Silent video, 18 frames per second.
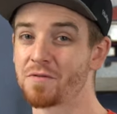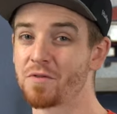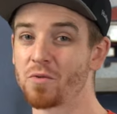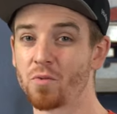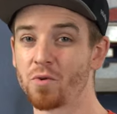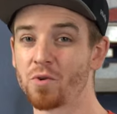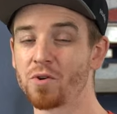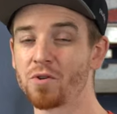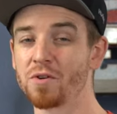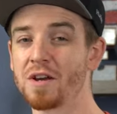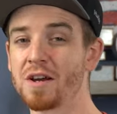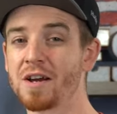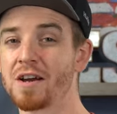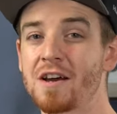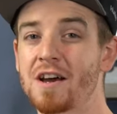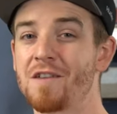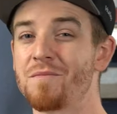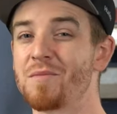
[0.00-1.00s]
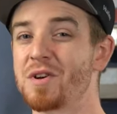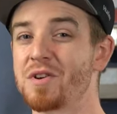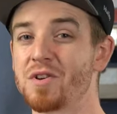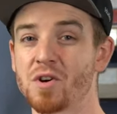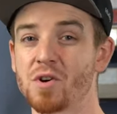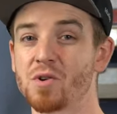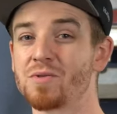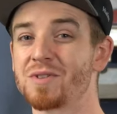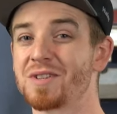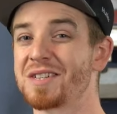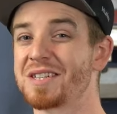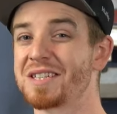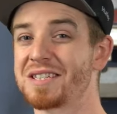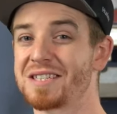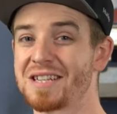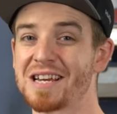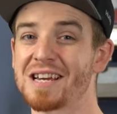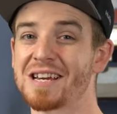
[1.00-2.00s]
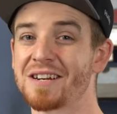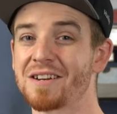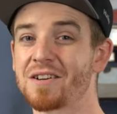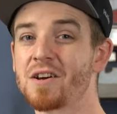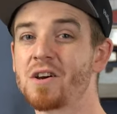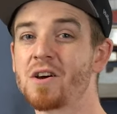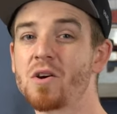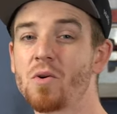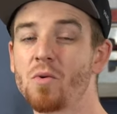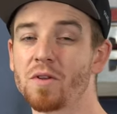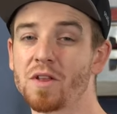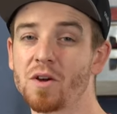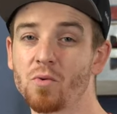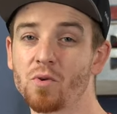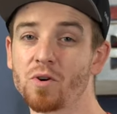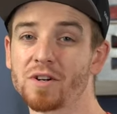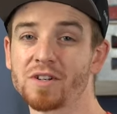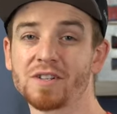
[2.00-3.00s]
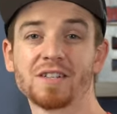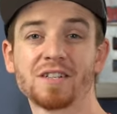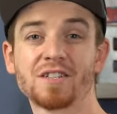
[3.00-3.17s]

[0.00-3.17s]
of the world have been known to stand while they worked.